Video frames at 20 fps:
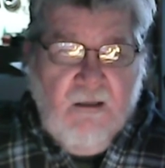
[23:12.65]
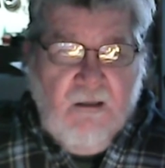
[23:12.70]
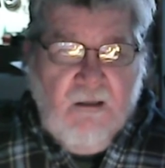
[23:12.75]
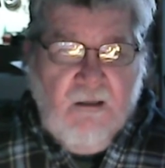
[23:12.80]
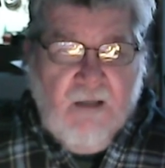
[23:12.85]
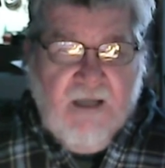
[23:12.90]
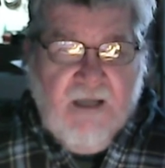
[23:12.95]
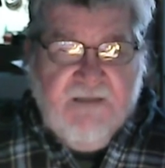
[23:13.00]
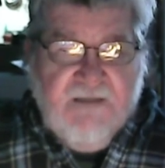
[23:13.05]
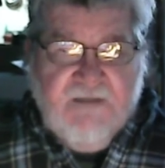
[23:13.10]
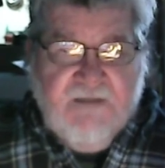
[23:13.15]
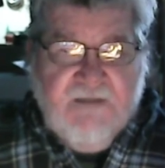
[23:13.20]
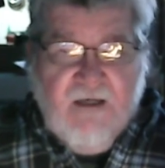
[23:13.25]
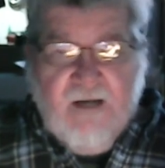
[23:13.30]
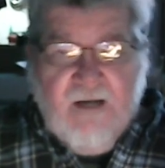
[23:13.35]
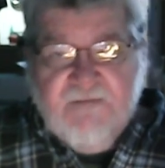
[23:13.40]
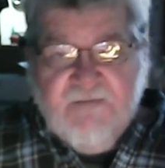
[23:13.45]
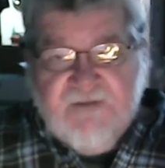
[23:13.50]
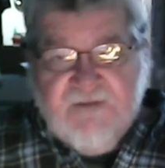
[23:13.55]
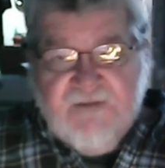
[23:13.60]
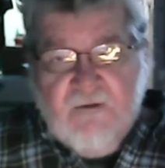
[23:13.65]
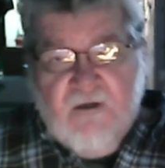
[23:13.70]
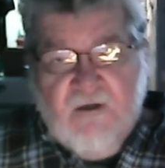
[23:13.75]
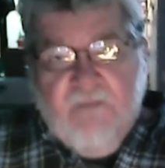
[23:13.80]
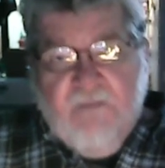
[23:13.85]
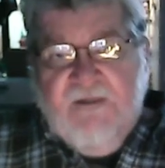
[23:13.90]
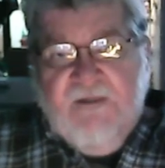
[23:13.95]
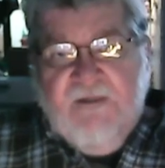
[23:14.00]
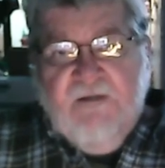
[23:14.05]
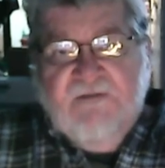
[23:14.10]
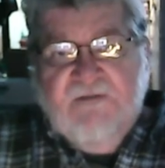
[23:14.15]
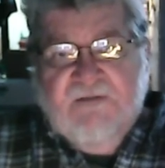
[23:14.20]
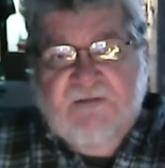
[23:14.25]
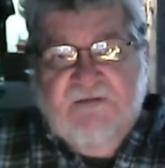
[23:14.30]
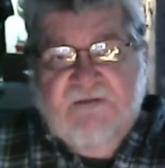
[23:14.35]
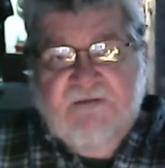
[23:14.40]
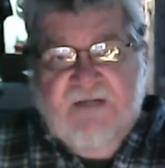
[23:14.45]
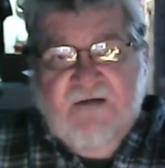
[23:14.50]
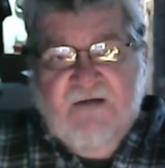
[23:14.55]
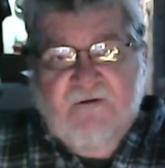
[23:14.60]
like I said, I'm still going to be using
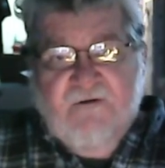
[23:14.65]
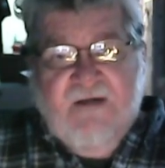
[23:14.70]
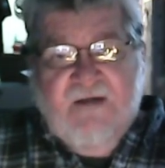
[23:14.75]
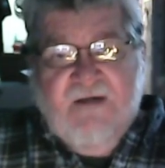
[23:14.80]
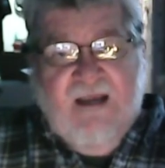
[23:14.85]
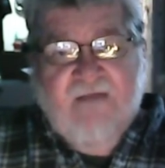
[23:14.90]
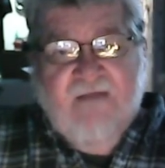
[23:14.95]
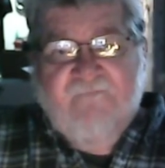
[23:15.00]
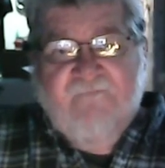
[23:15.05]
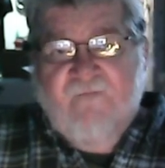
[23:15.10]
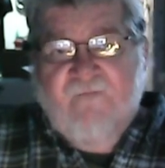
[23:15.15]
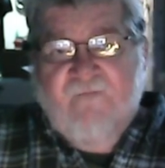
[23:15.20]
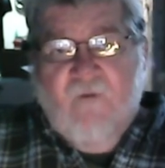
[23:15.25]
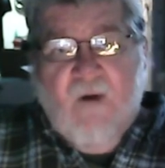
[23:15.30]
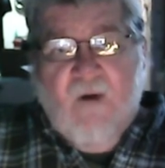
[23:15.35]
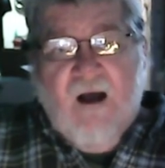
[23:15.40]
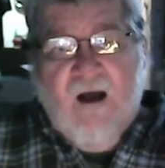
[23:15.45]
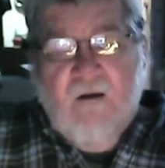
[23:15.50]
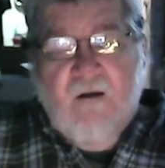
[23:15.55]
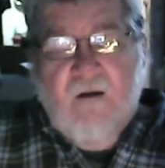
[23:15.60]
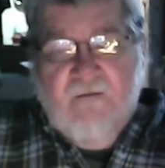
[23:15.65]
Tinkercad for a while.